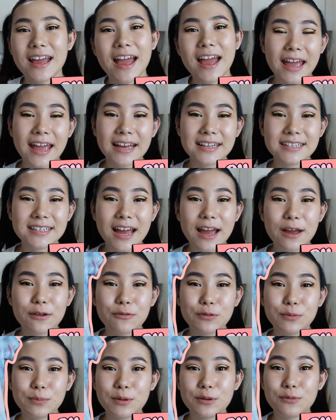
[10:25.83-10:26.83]
And I
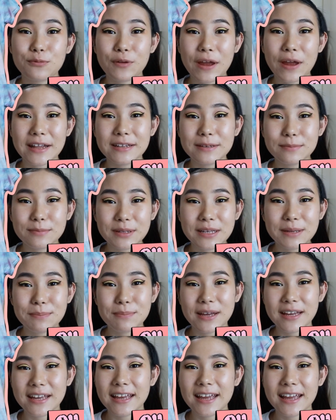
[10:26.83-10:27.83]
will be randomly
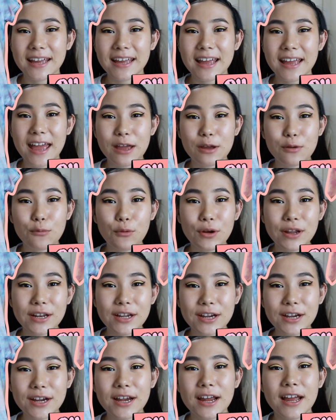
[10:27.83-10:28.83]
picking a
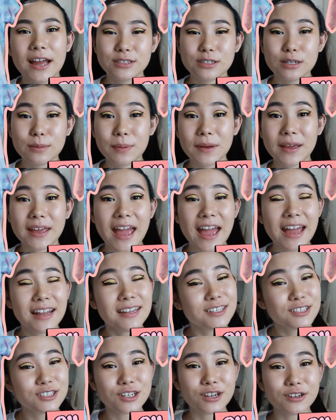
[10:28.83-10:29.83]
winner to pick
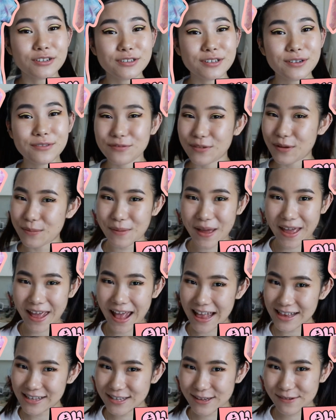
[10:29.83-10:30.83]
any shirt from my
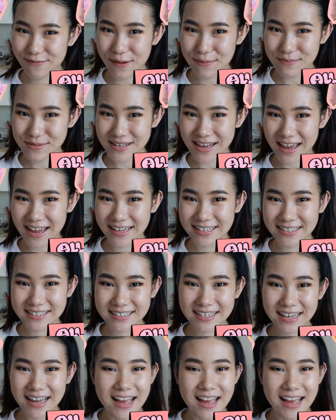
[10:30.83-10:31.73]
Etsy website.